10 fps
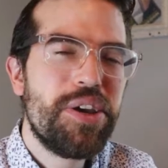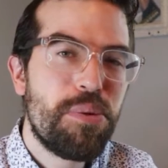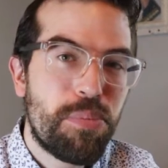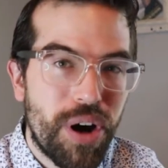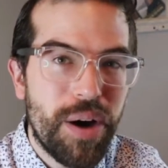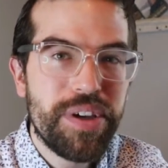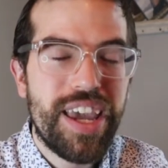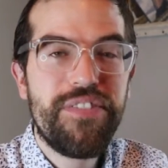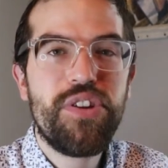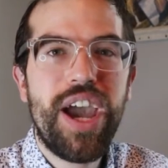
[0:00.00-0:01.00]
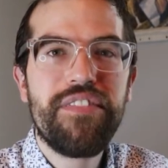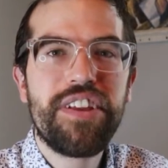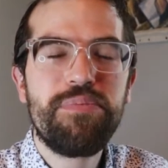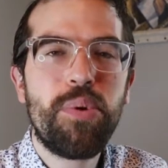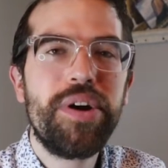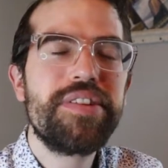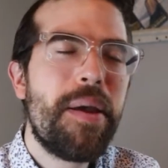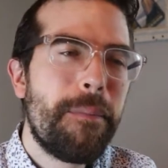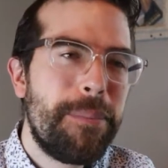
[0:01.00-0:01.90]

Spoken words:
You probably, if you have enough points,